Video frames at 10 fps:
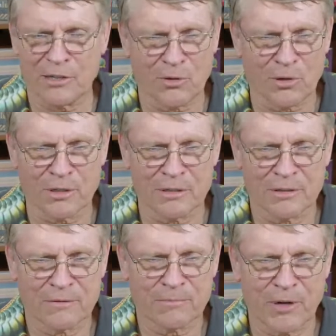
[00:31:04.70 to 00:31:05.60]
the Lord.
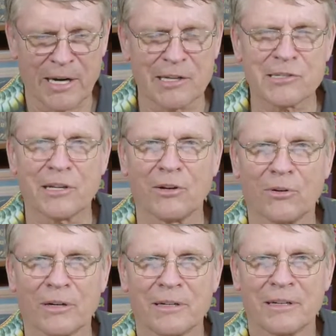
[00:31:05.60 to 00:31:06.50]
Praise the
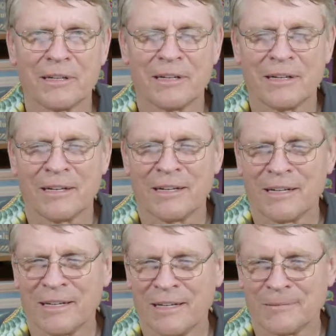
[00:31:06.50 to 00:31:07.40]
Lord.
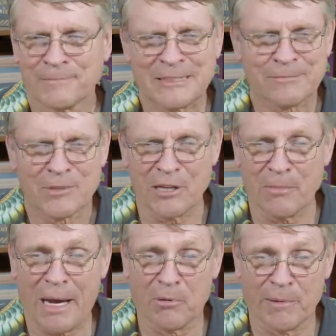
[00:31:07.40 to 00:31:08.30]
In the
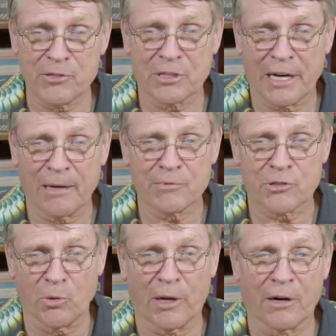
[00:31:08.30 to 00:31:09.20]
Bible a bunch of times,
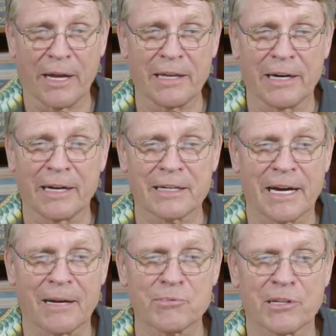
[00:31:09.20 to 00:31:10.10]
299
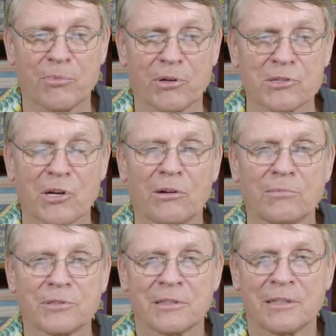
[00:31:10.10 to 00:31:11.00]
times in the book of
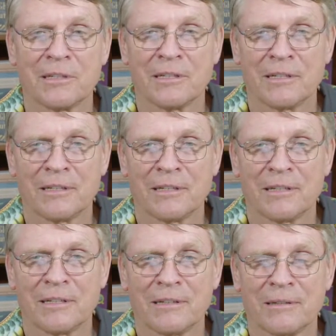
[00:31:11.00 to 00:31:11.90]
Psalms.
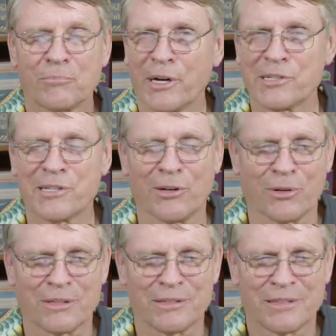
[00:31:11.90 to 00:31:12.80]
Praise the
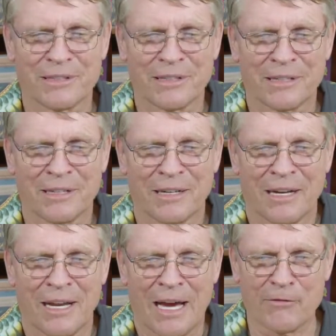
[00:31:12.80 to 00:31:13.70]
Lord.
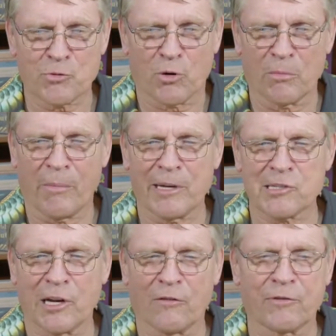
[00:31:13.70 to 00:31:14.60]
I've sworn by
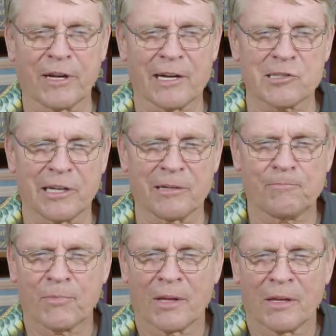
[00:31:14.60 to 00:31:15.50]
myself, God
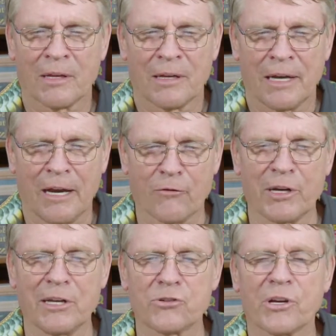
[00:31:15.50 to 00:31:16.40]
said,
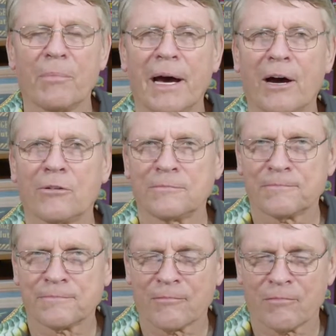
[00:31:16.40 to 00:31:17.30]
every knee shall bow.
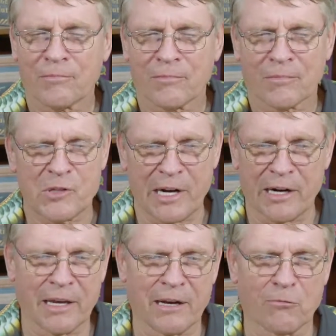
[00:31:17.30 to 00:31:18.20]
Said
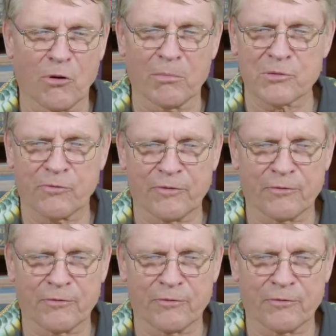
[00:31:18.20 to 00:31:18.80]
it again in Romans